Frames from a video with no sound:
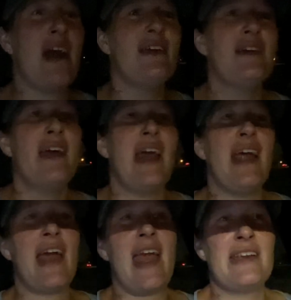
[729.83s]
And
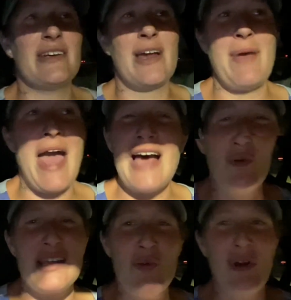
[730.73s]
I ended up
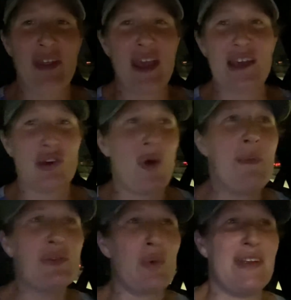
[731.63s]
asking one of the
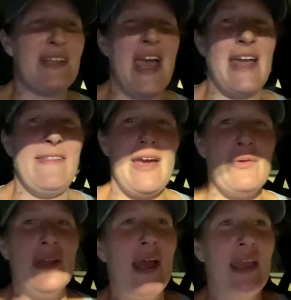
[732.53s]
SOMs one day, and they were
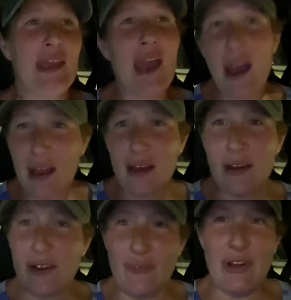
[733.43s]
like, yeah,
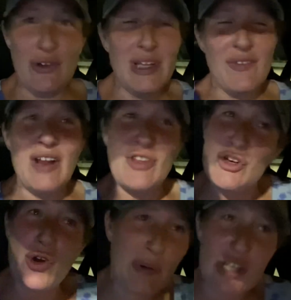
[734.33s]
when you leave it at the
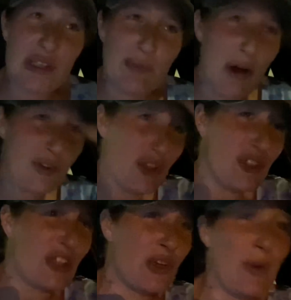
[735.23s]
door, you're supposed to,
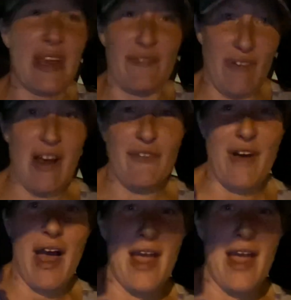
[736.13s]
just so we can verify.